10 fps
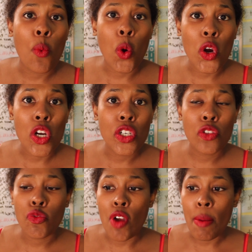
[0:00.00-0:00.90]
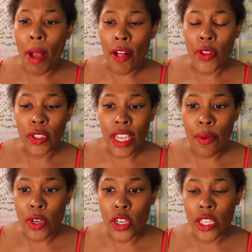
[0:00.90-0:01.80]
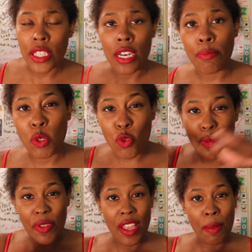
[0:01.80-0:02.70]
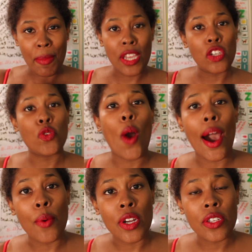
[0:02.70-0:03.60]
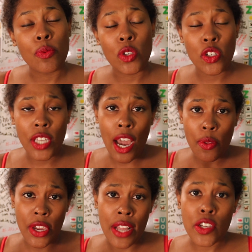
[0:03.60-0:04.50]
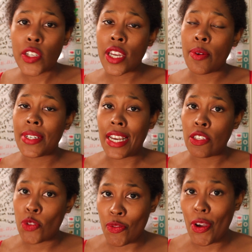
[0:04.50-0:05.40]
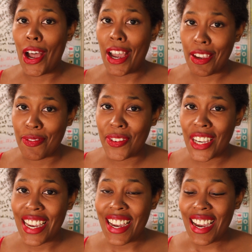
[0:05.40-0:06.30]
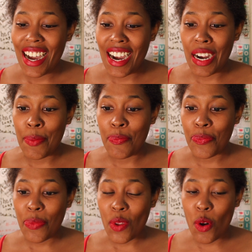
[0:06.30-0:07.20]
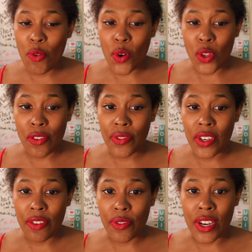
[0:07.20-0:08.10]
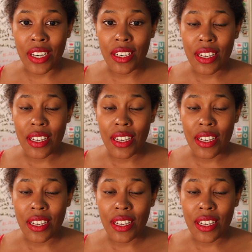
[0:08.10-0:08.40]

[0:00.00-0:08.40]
words from other languages and absorb them into ours, which is how the English language has survived over all of the different